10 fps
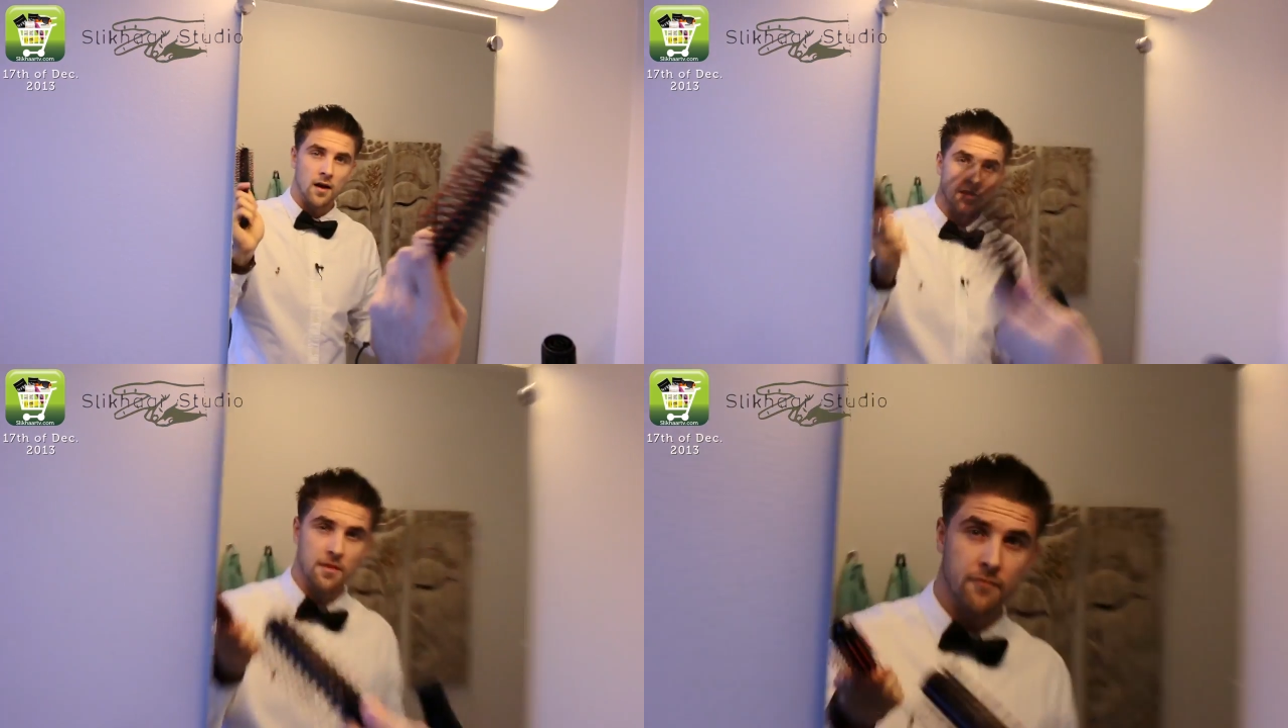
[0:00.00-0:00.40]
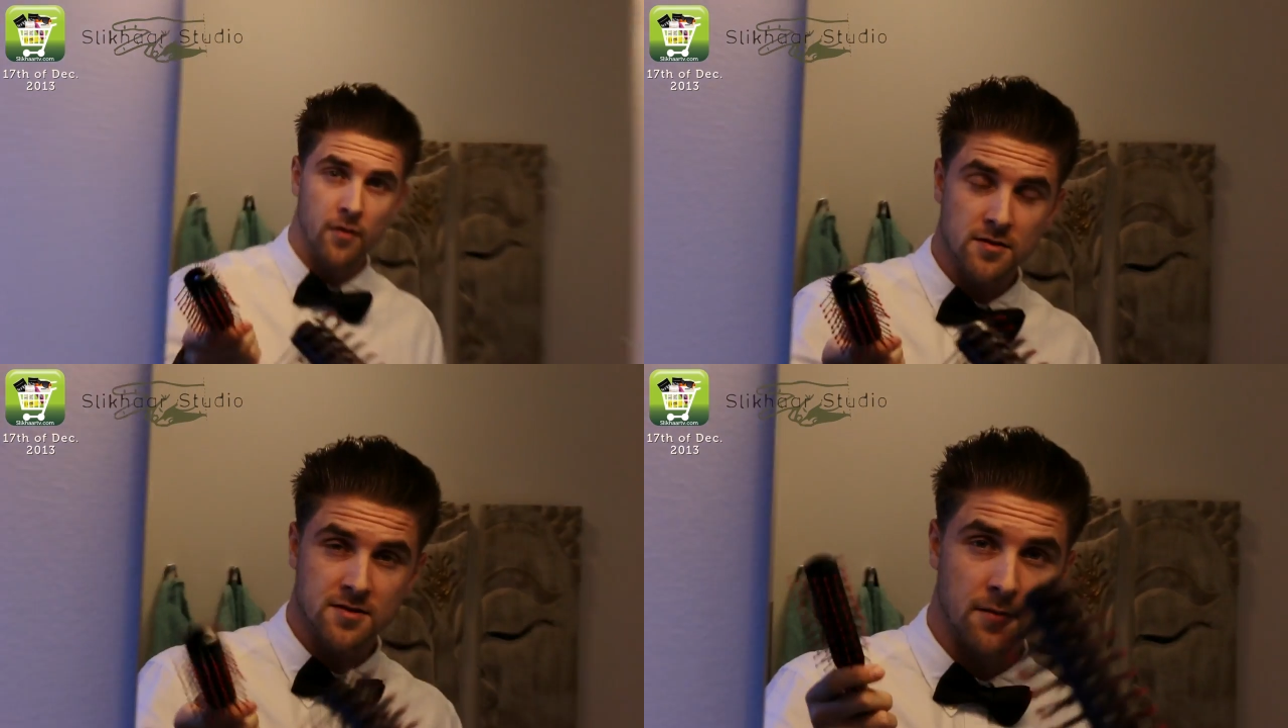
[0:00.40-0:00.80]
And the
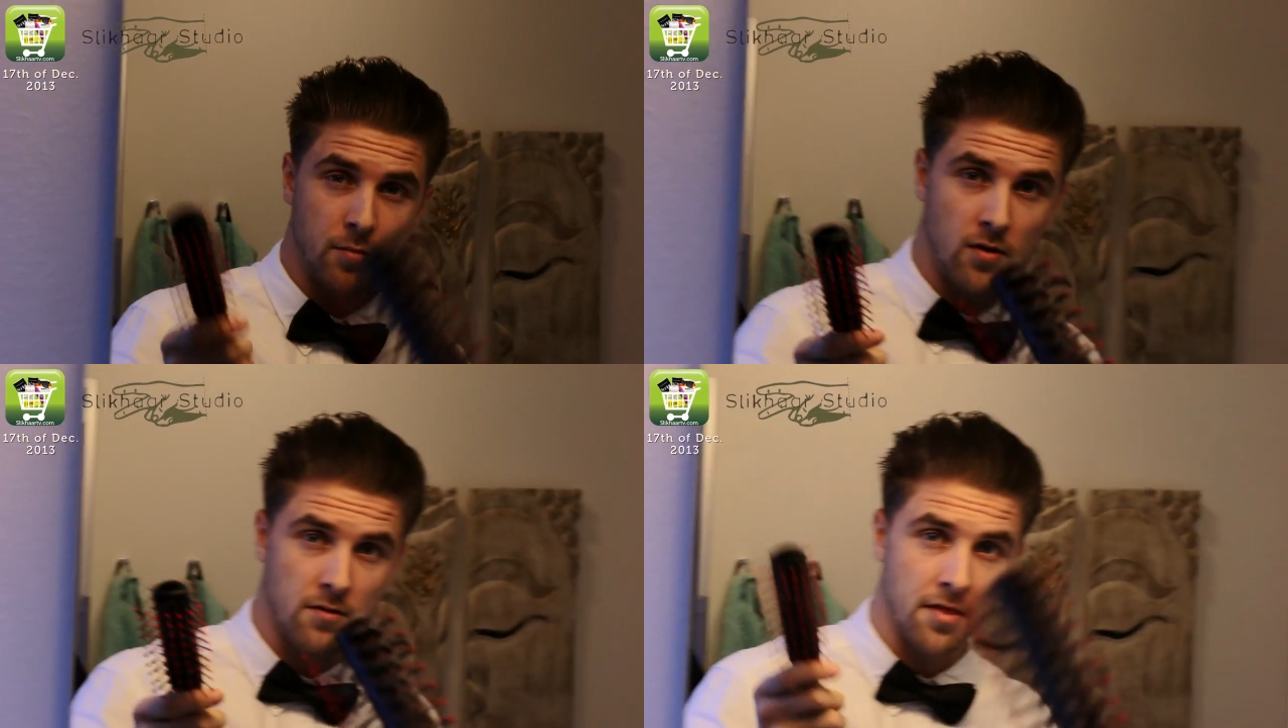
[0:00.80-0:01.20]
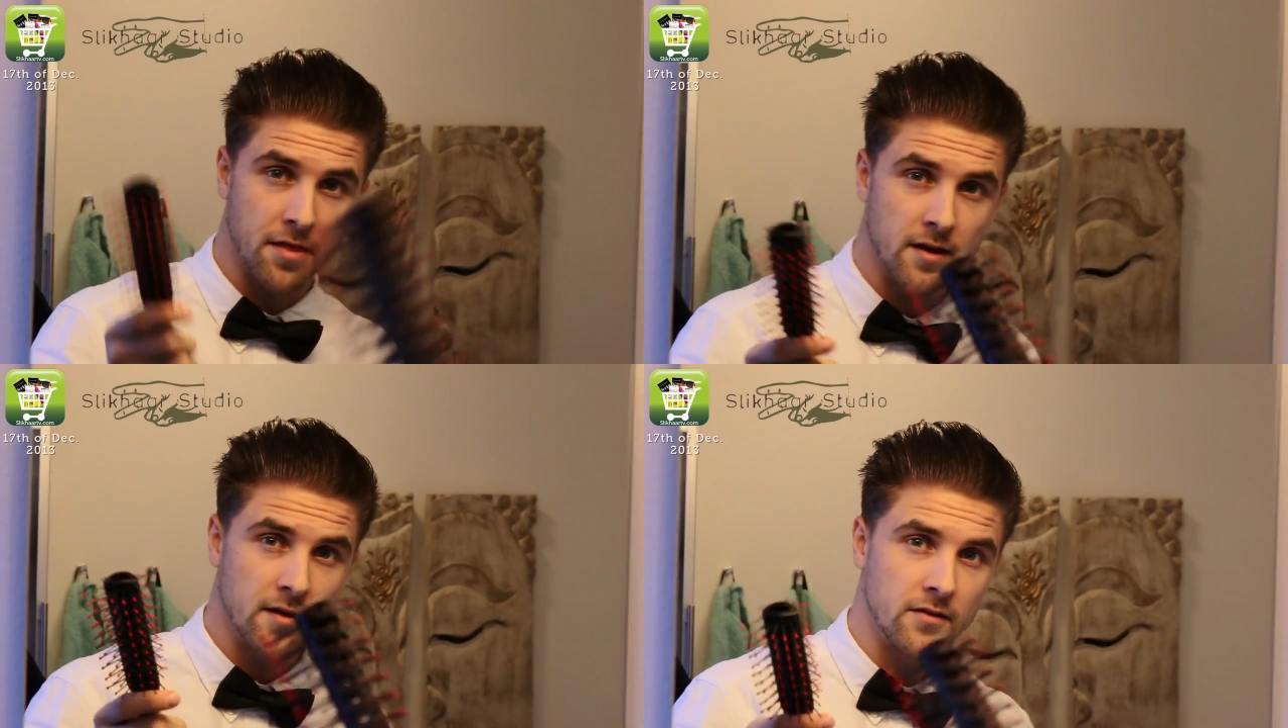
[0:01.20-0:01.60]
first important
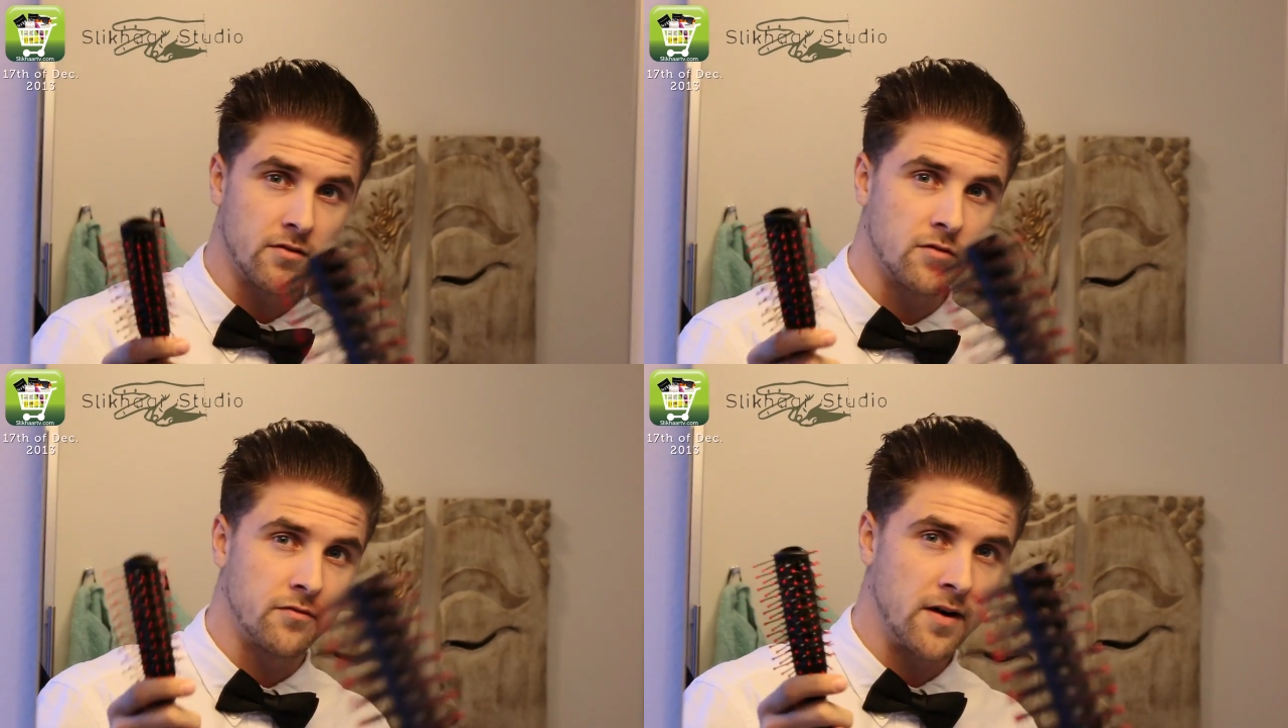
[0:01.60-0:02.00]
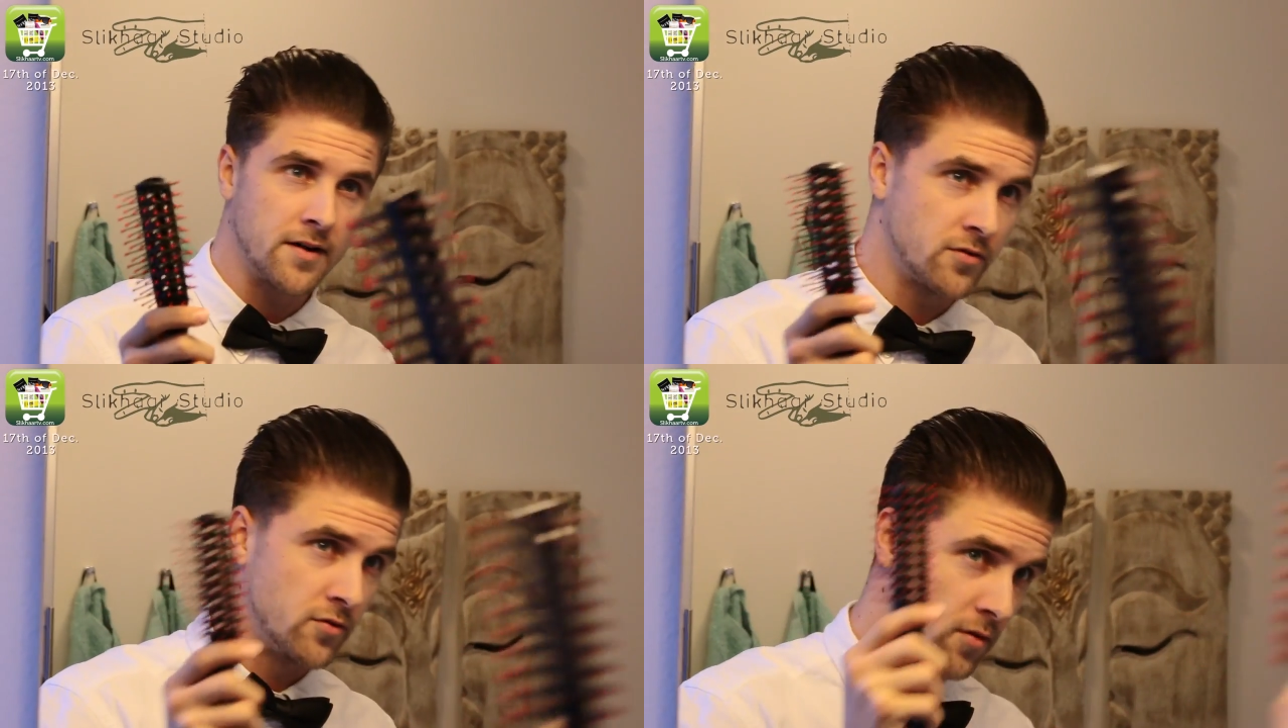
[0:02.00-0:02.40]
thing is to
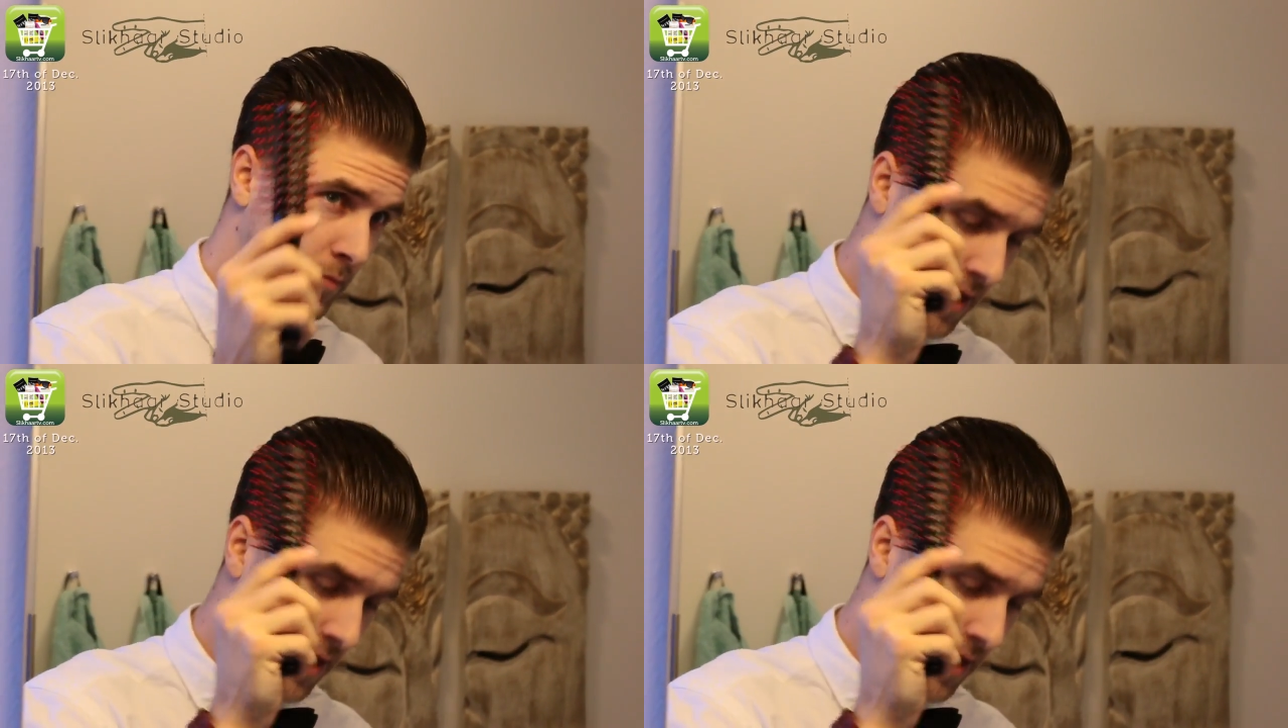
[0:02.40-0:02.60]
find your